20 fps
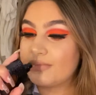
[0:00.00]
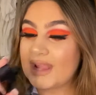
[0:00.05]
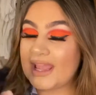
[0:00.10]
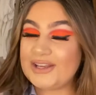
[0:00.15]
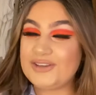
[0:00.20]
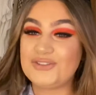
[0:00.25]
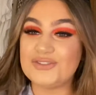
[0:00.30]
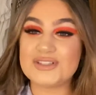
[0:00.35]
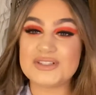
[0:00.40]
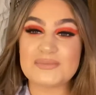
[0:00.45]

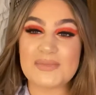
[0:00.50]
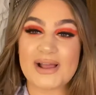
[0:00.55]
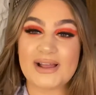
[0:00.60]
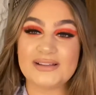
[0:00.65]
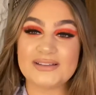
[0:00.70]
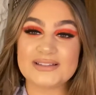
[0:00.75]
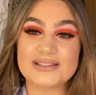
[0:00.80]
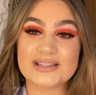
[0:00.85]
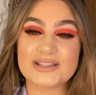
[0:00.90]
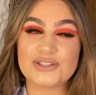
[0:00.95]
It just
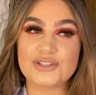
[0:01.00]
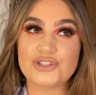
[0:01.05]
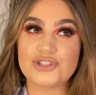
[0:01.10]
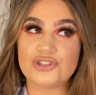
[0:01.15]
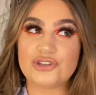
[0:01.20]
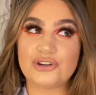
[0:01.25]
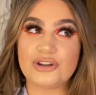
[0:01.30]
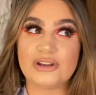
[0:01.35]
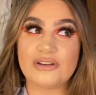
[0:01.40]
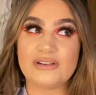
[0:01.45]
smells
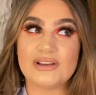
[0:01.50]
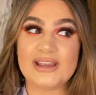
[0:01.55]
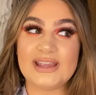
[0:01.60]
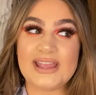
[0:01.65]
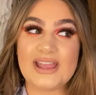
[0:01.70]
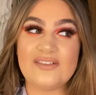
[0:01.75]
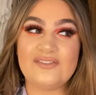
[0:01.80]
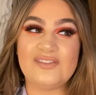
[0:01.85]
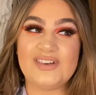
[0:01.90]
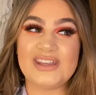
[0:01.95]

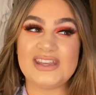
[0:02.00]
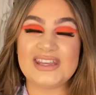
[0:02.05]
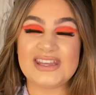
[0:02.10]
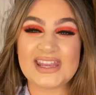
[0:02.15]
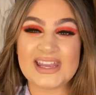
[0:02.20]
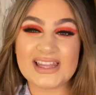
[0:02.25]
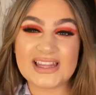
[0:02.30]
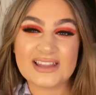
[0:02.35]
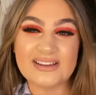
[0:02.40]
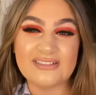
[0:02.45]
sugary,
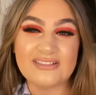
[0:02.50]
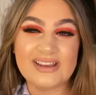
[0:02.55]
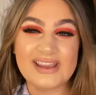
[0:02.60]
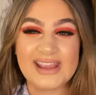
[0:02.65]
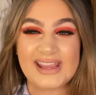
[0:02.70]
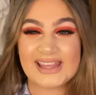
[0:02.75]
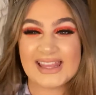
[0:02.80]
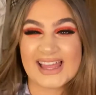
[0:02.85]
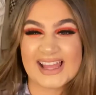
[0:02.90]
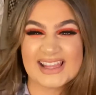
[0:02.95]

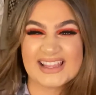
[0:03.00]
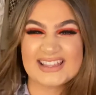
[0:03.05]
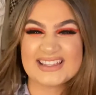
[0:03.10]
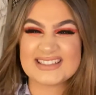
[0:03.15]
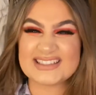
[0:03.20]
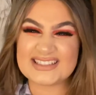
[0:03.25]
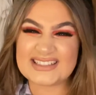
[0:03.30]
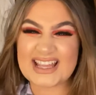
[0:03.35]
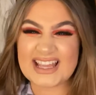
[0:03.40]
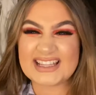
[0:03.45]
vanilla-y, like
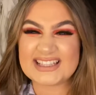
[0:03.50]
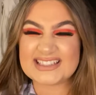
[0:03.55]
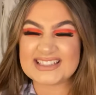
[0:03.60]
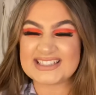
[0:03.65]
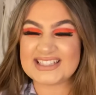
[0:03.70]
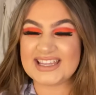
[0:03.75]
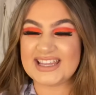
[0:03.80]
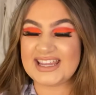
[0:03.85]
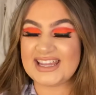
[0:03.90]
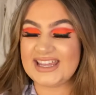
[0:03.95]

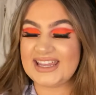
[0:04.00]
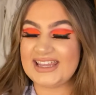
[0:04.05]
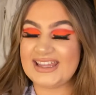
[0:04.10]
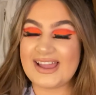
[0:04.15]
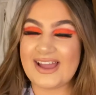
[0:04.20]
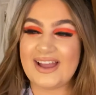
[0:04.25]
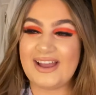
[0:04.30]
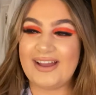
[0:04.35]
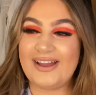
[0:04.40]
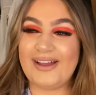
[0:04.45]

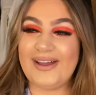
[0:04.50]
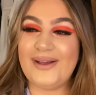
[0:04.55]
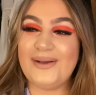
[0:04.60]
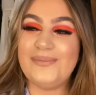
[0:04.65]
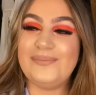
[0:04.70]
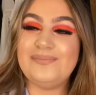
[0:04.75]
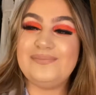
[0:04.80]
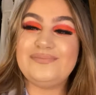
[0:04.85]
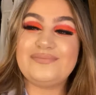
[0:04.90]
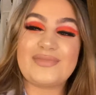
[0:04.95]
sexy.
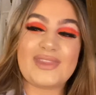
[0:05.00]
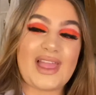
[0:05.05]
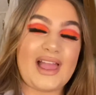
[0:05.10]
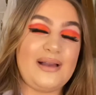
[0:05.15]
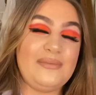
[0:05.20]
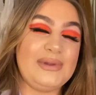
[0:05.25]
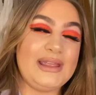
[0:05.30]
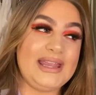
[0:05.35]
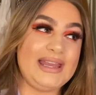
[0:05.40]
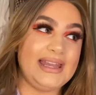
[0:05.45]
Um, I
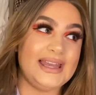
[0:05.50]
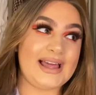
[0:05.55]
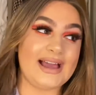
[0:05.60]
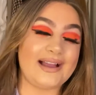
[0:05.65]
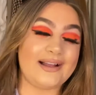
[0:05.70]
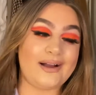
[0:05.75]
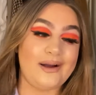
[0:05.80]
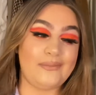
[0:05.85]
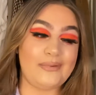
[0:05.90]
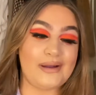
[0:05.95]
mean, I
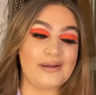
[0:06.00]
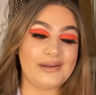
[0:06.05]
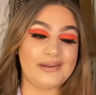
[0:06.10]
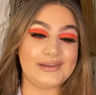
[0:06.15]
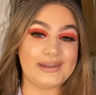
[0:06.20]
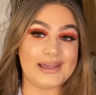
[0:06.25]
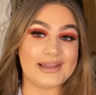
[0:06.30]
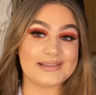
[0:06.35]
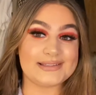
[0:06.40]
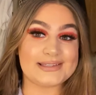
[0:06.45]
can't wear it on
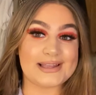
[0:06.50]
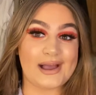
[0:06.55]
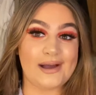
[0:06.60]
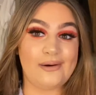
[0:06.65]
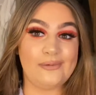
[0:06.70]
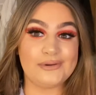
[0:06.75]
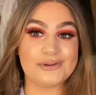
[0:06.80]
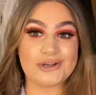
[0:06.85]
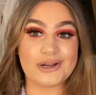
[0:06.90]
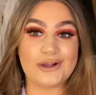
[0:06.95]
nights out, I
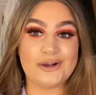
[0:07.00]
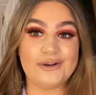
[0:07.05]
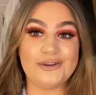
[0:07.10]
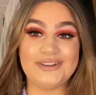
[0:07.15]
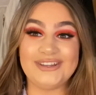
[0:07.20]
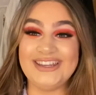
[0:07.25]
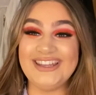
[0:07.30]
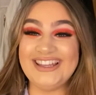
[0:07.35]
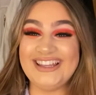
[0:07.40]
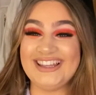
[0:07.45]
wish I
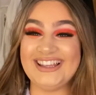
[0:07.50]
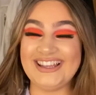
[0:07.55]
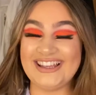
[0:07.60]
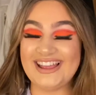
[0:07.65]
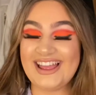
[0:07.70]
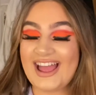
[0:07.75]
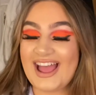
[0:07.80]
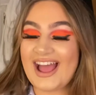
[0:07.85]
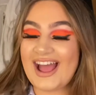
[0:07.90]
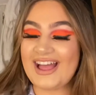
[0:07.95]
could.
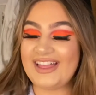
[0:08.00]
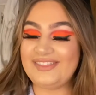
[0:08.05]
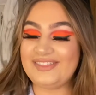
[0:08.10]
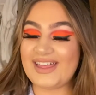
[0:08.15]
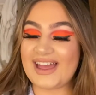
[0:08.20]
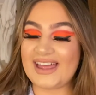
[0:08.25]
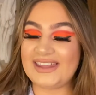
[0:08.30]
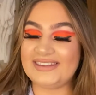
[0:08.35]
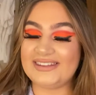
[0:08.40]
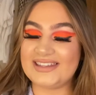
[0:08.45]
And
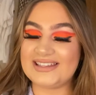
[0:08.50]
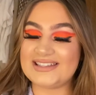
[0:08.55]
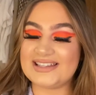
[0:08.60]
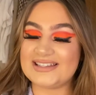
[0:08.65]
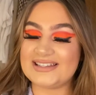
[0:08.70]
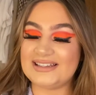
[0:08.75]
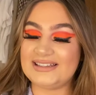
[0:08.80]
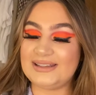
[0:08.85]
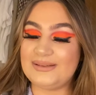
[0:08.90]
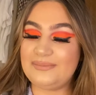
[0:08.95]
then this
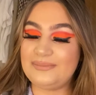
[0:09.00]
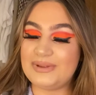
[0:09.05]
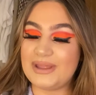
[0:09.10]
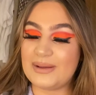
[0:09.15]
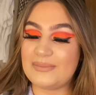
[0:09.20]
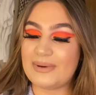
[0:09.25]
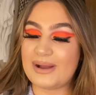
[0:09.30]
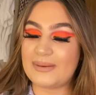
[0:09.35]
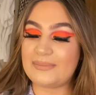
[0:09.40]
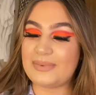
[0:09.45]
is Olympia
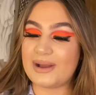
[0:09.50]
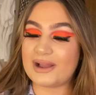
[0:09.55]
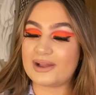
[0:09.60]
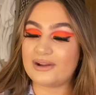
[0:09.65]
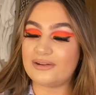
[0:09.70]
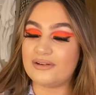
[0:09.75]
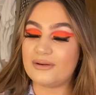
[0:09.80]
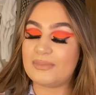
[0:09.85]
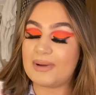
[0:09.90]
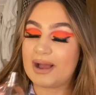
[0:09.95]
by
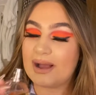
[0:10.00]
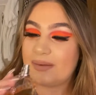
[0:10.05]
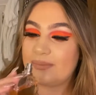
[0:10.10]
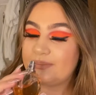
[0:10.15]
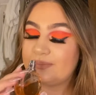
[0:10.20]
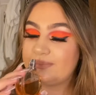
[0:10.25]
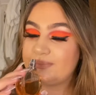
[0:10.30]
Paco Rabanne.